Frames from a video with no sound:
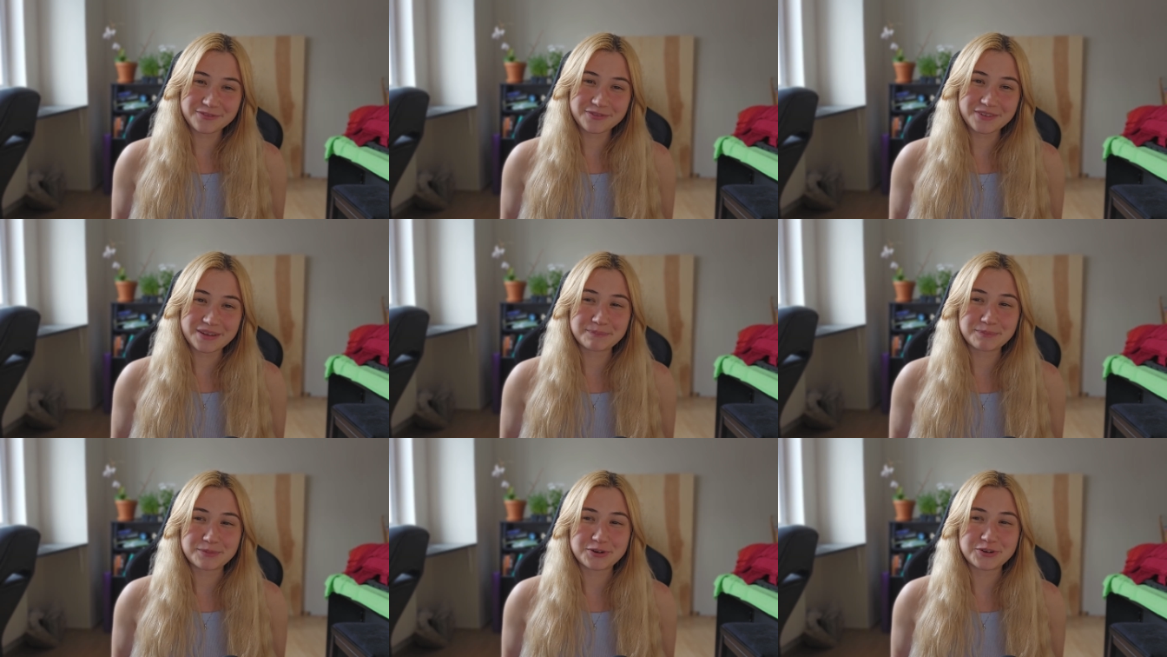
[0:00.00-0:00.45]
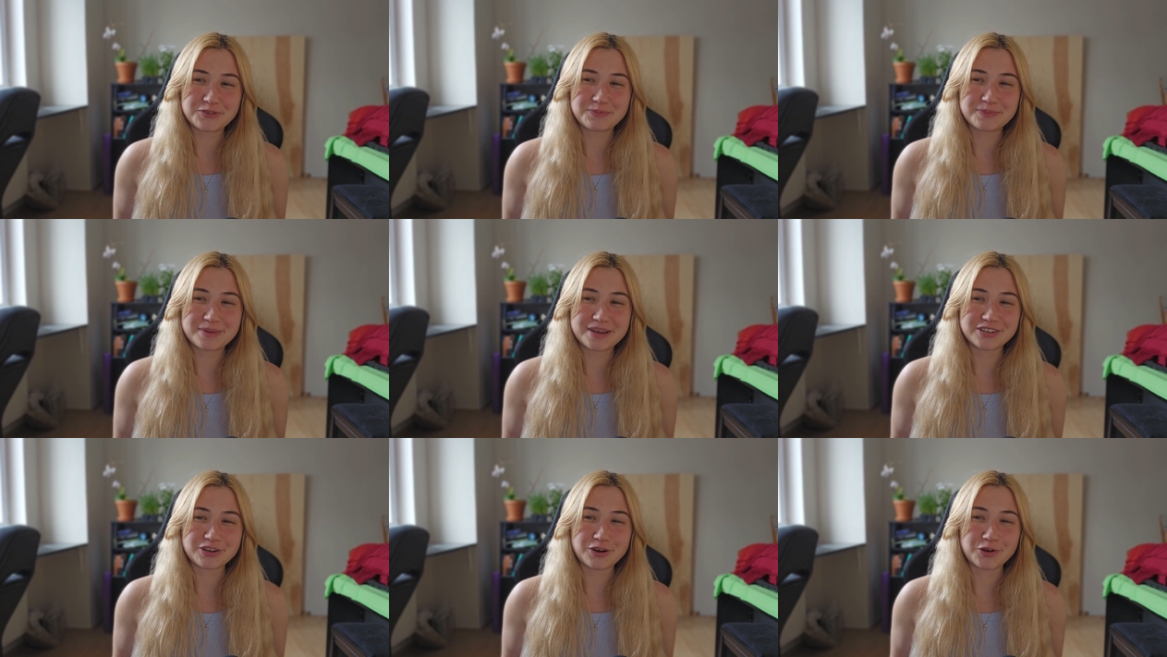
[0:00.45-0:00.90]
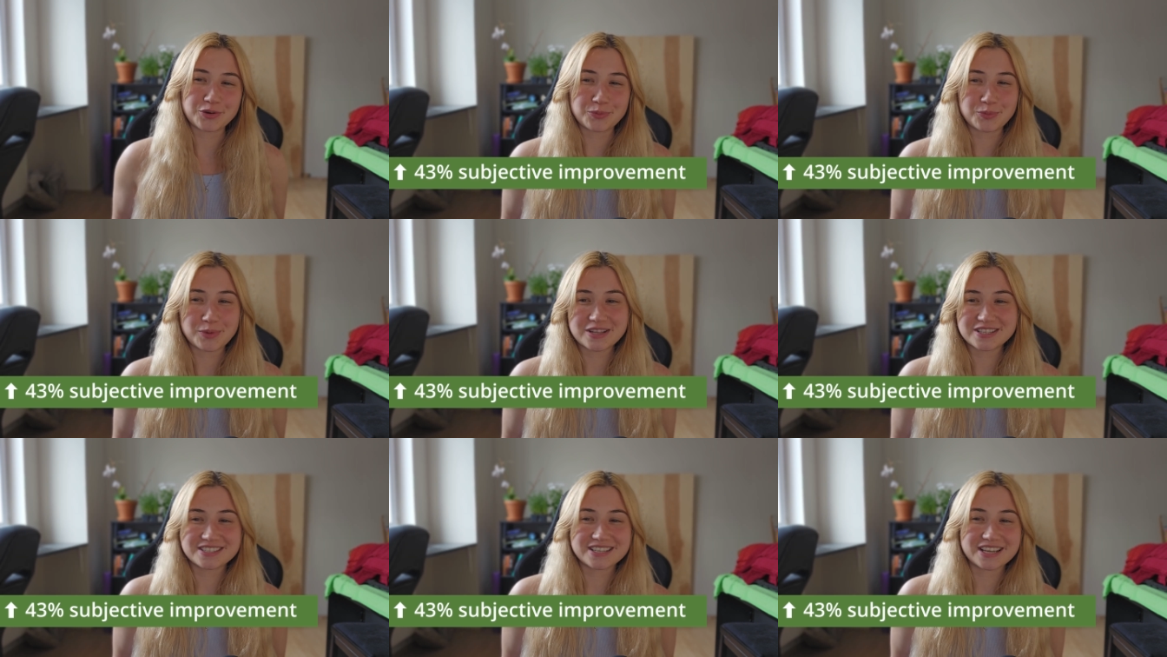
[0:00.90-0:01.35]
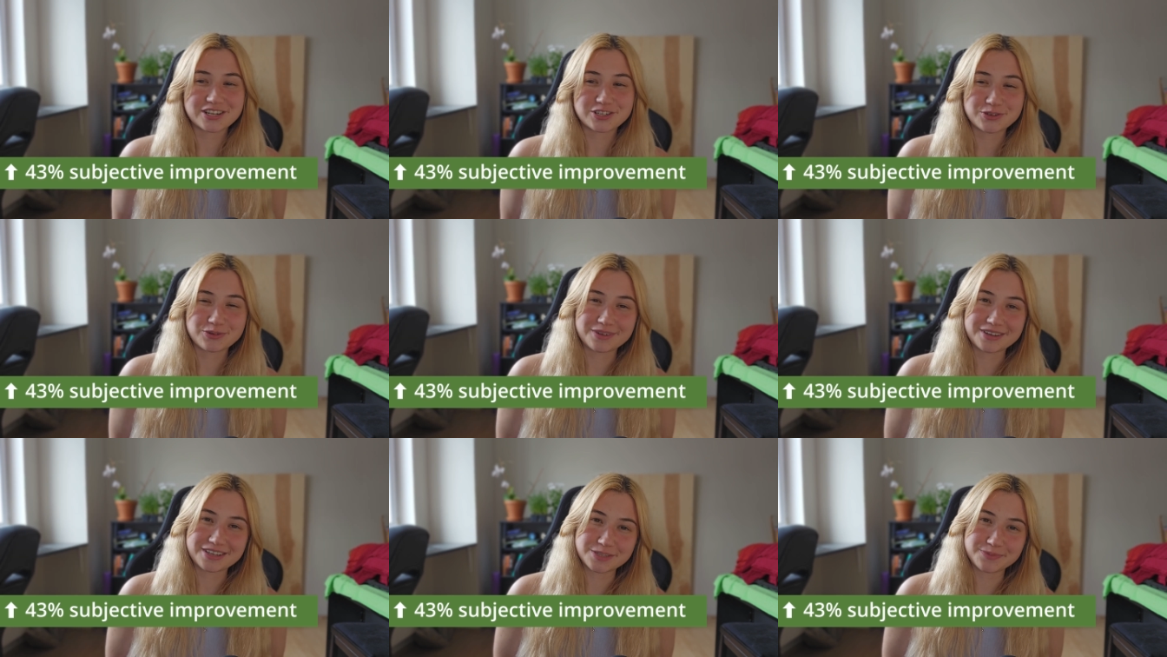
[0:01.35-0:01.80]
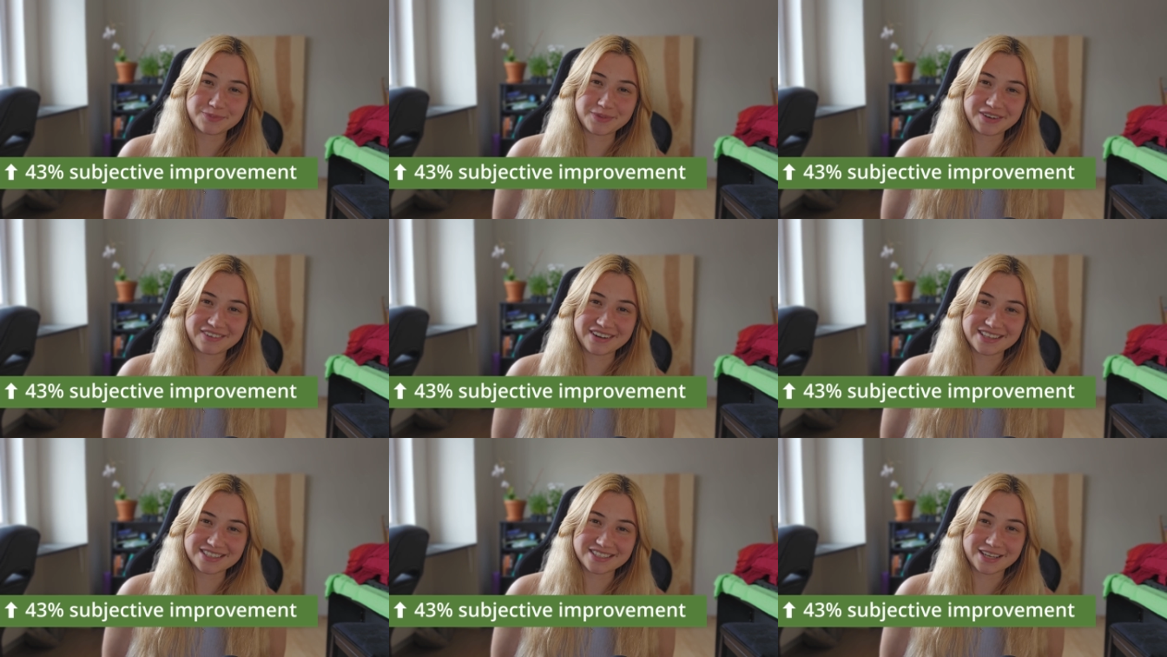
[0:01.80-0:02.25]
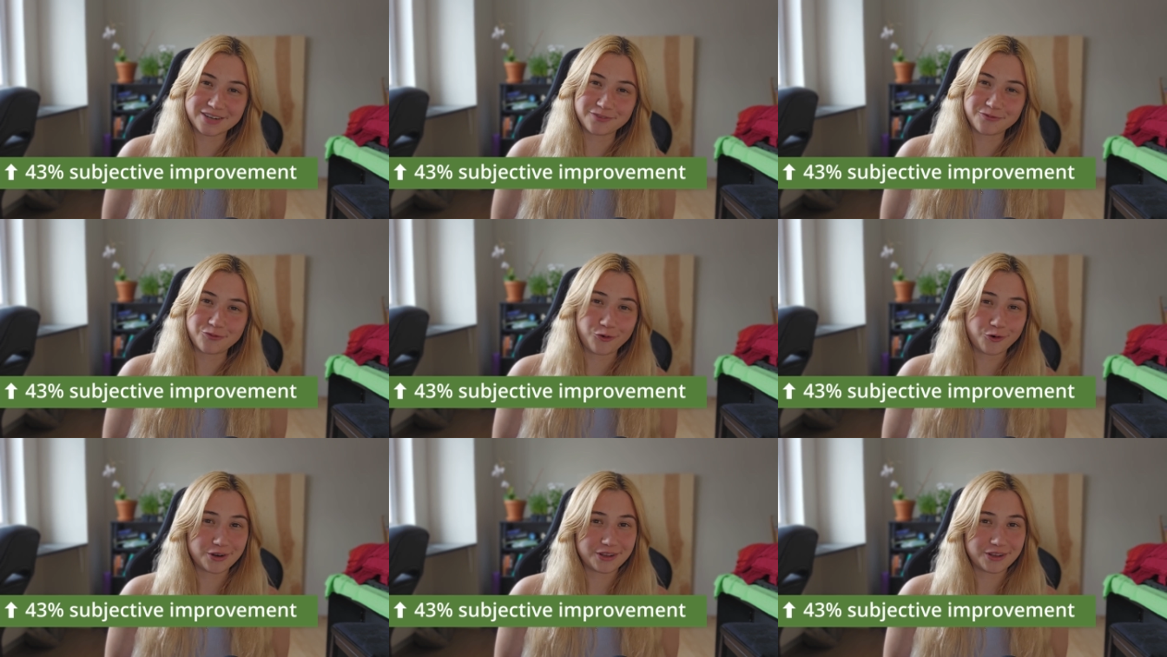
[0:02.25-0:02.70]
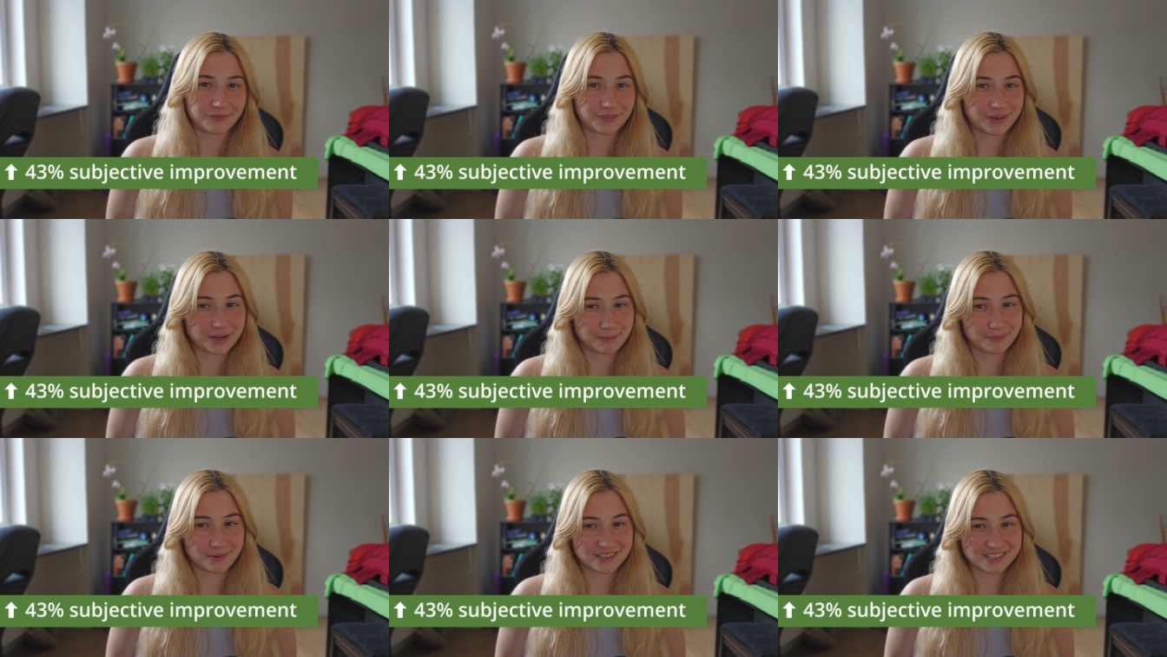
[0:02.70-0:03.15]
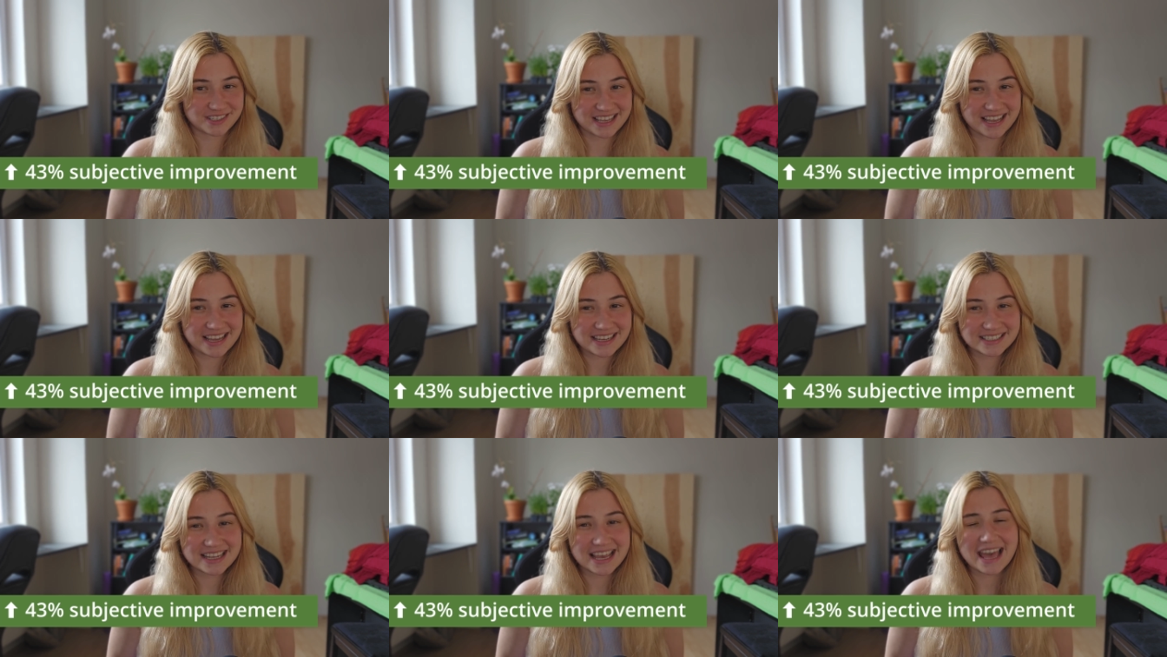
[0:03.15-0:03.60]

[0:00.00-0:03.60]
improvement on one's sexual experience in 43%